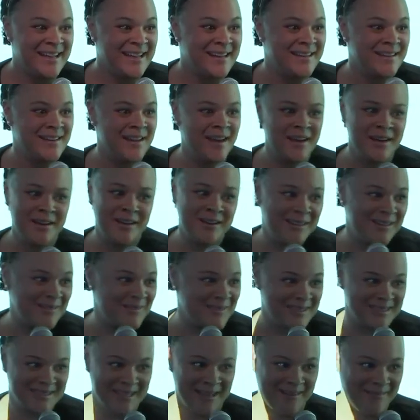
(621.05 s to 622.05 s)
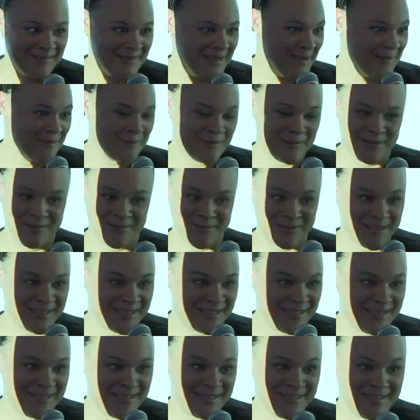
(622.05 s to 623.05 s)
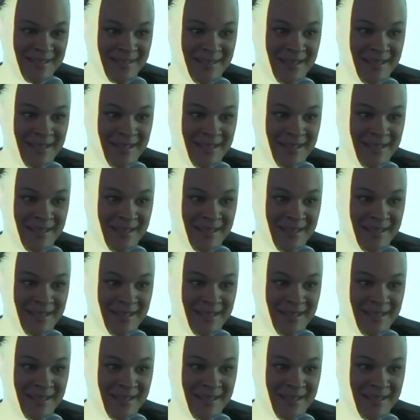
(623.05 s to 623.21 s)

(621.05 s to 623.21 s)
Not all of us have that privilege,